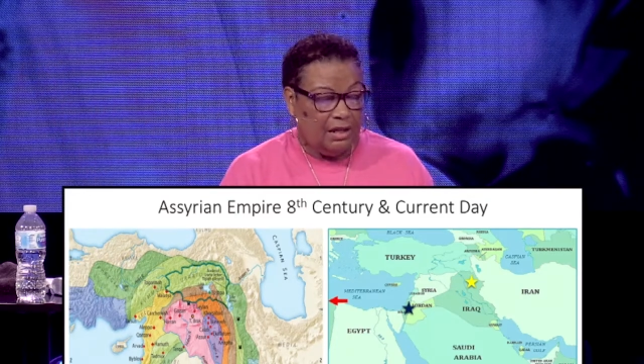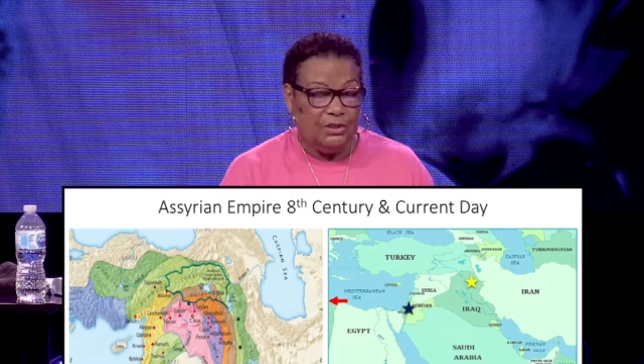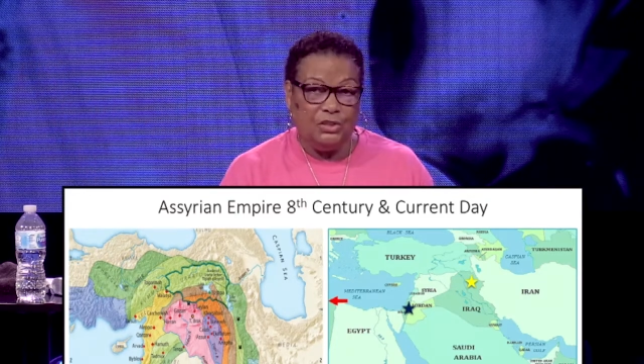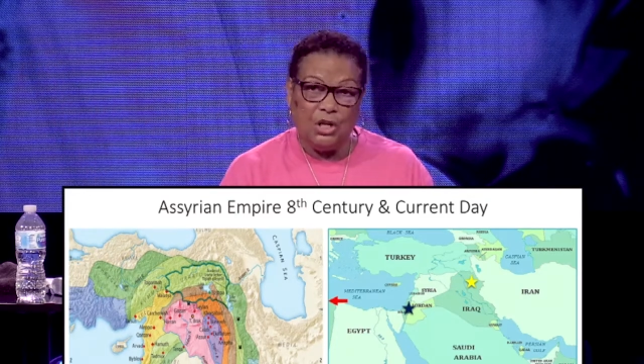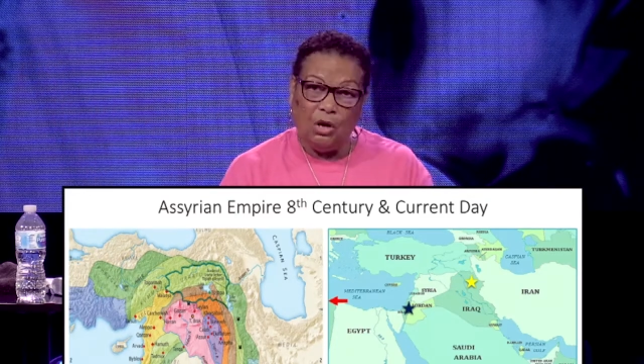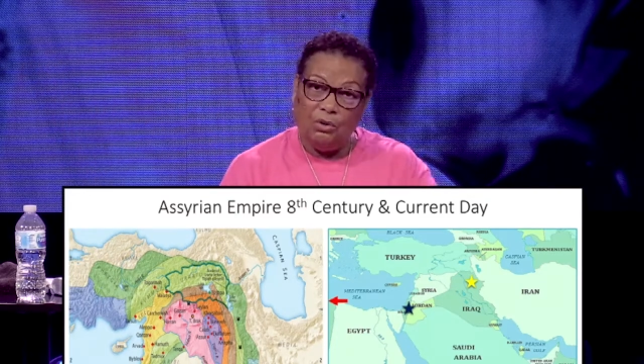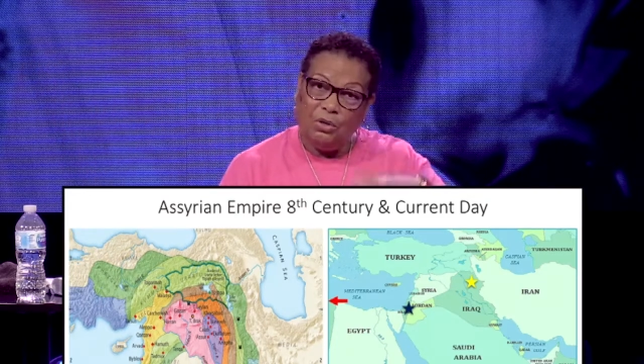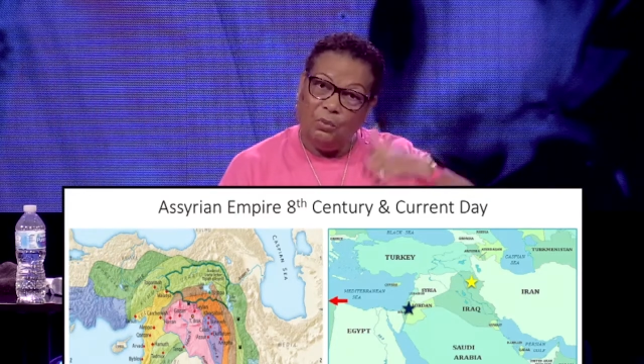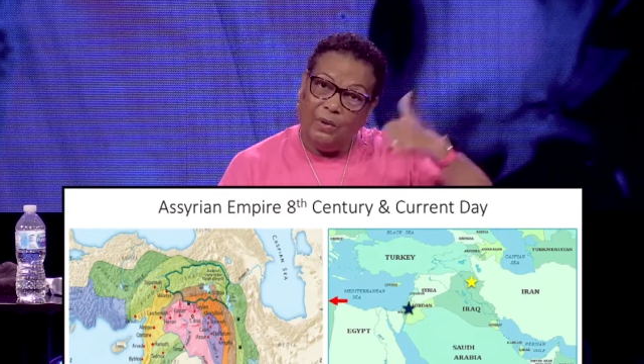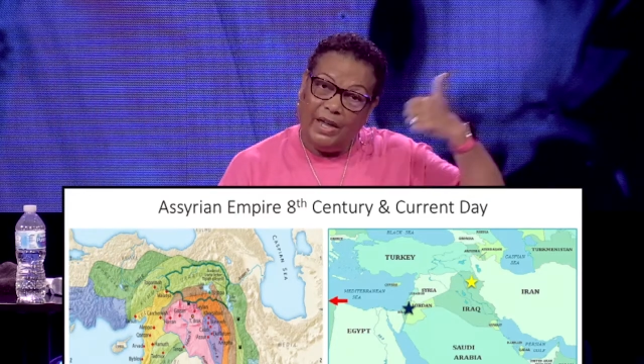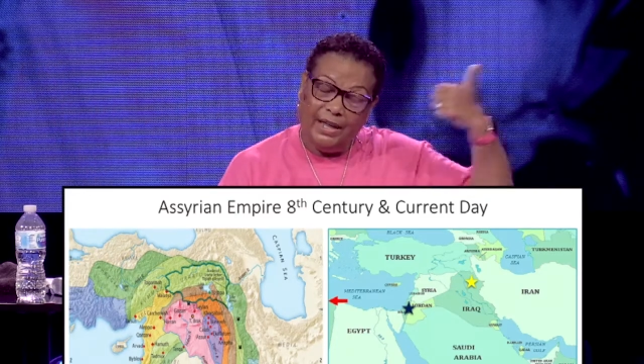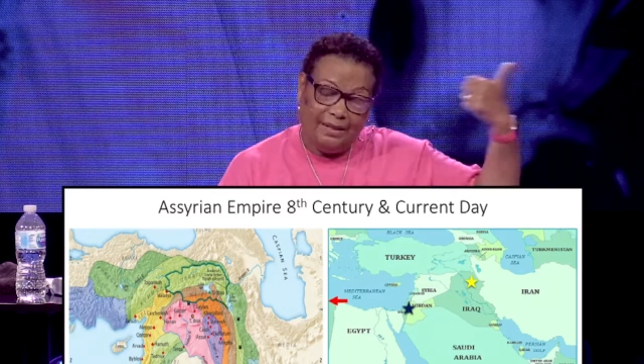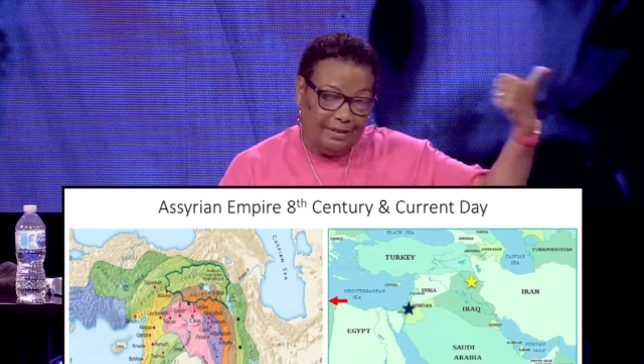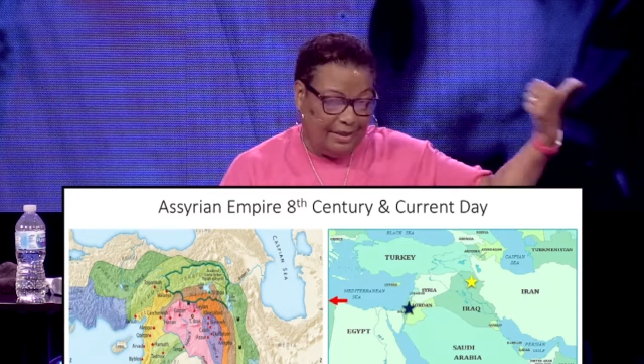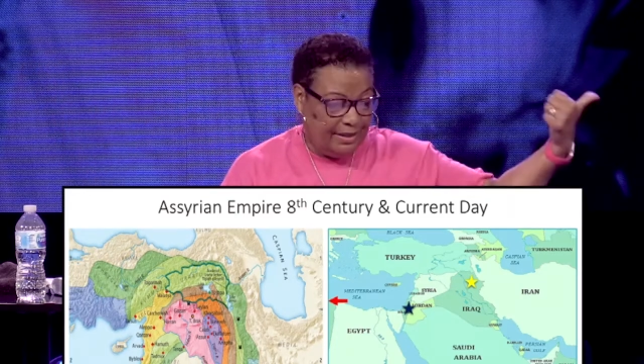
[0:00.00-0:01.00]
Jonah
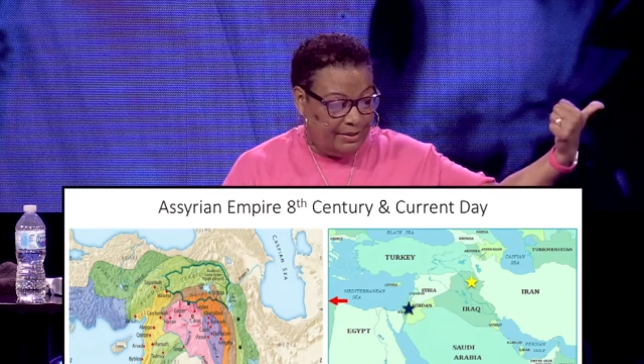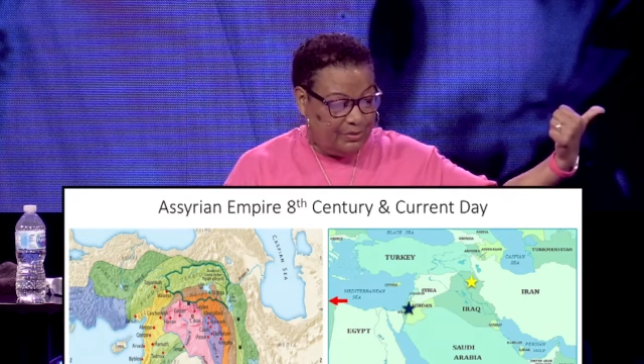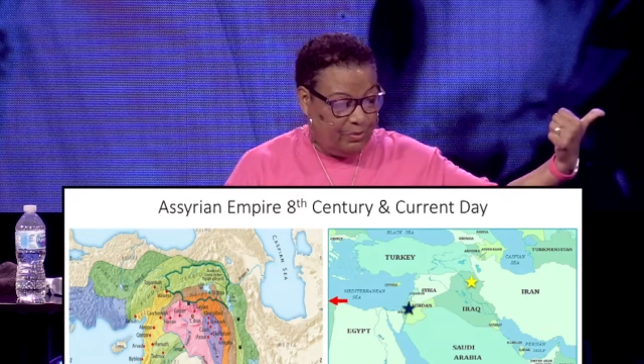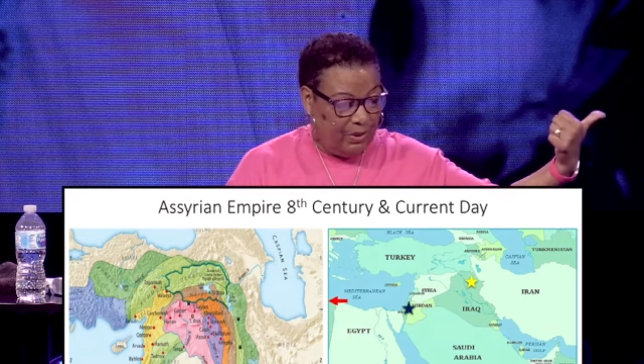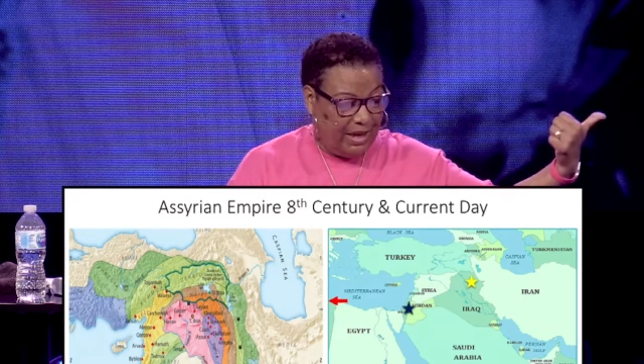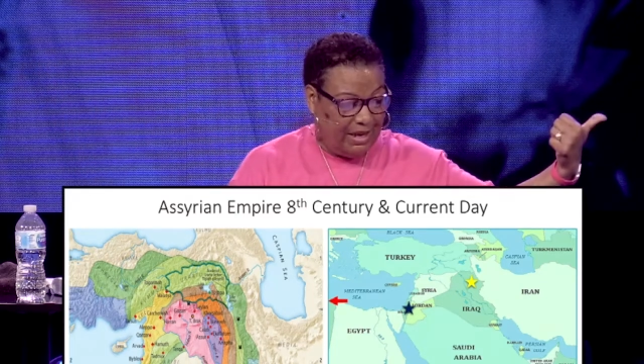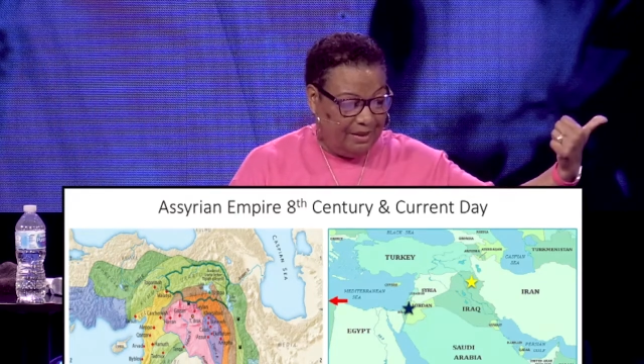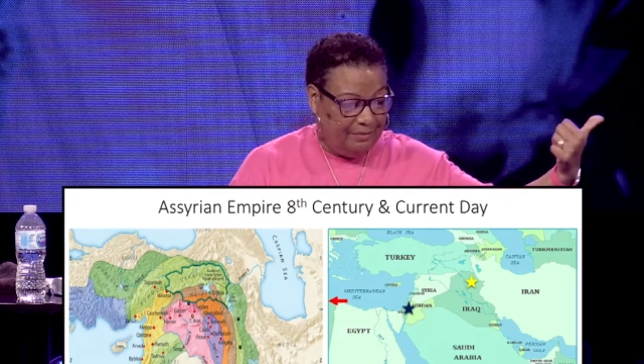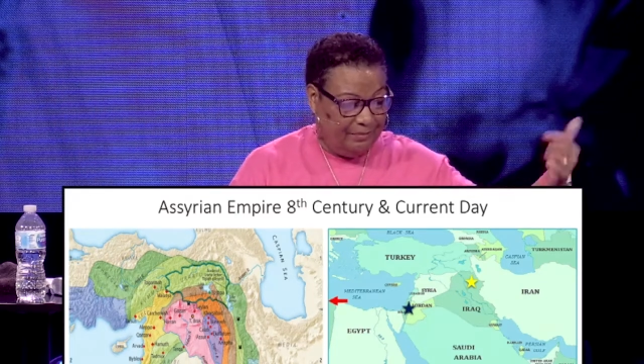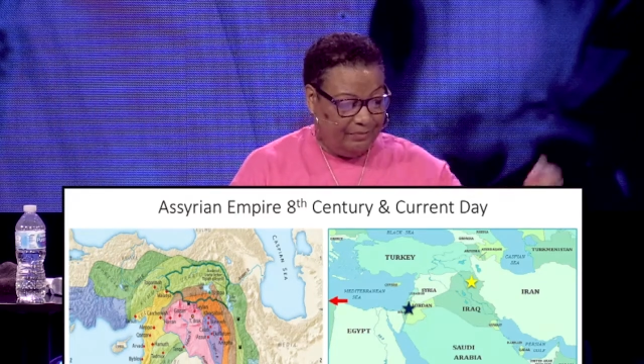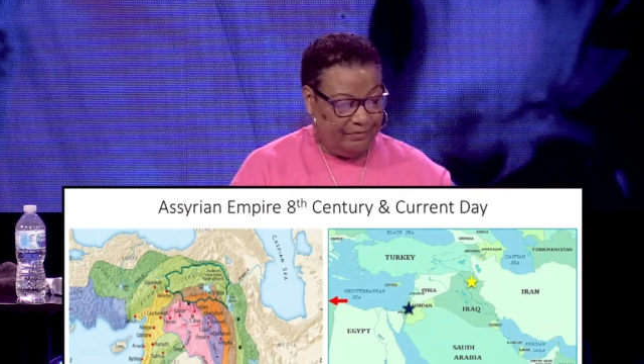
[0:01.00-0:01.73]
went this way,